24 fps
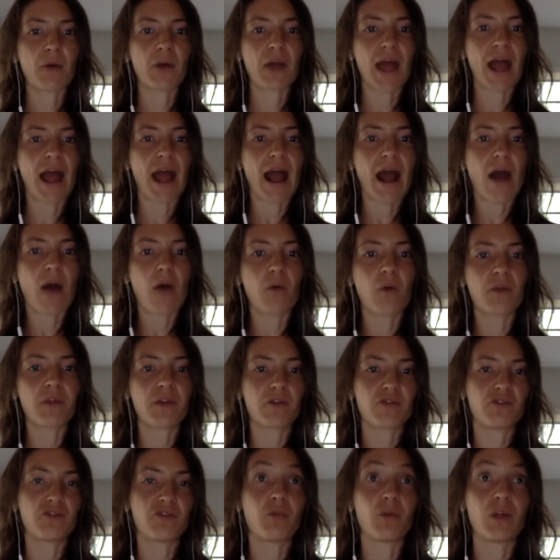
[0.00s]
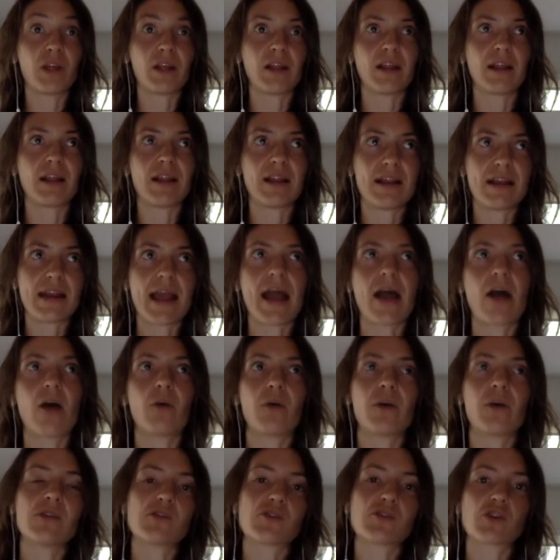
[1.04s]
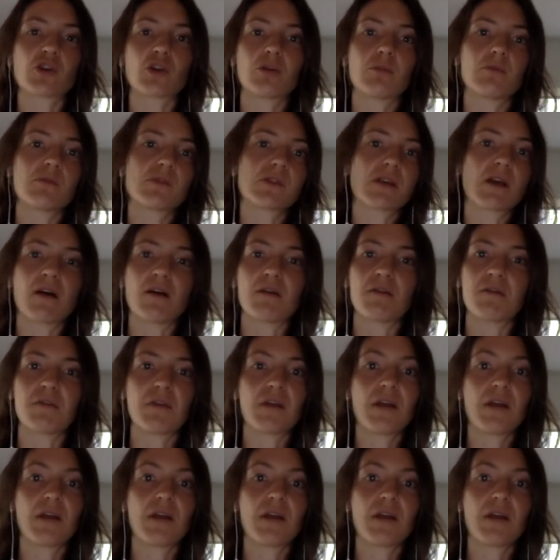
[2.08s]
how they're doing now in terms of